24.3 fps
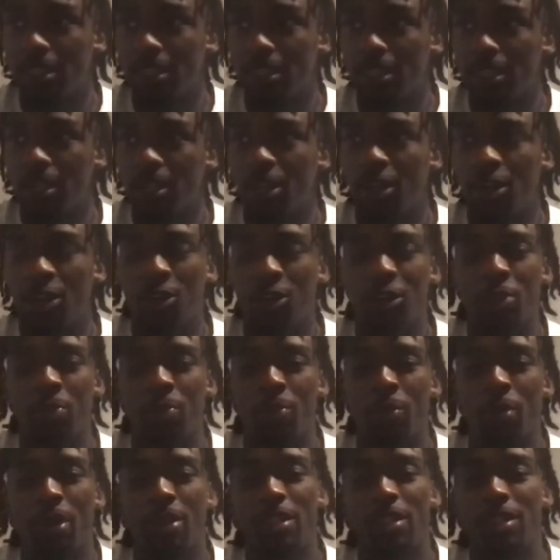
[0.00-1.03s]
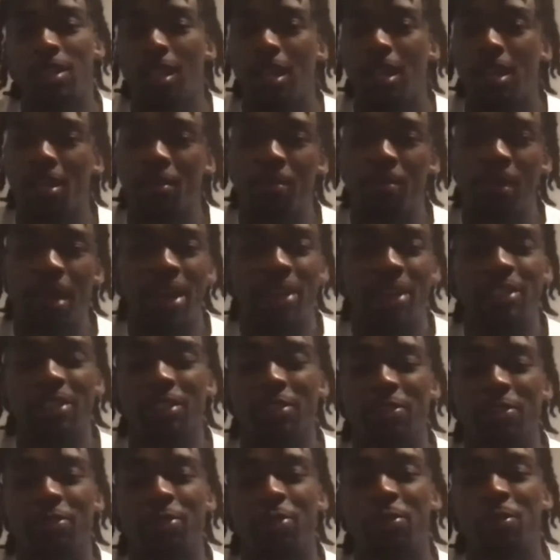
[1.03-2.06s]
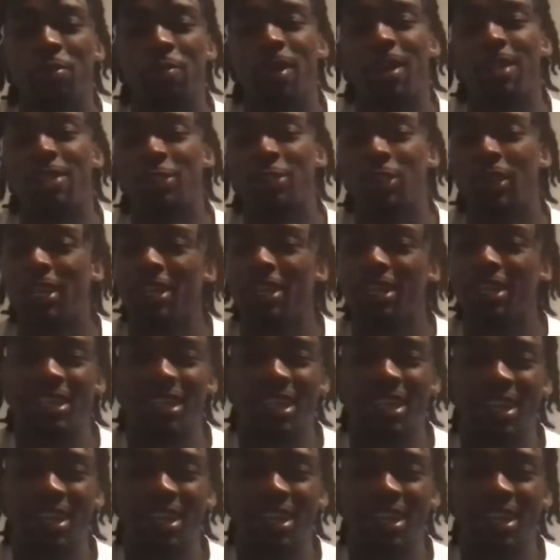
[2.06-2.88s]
probably like Passion Fruit by Drake,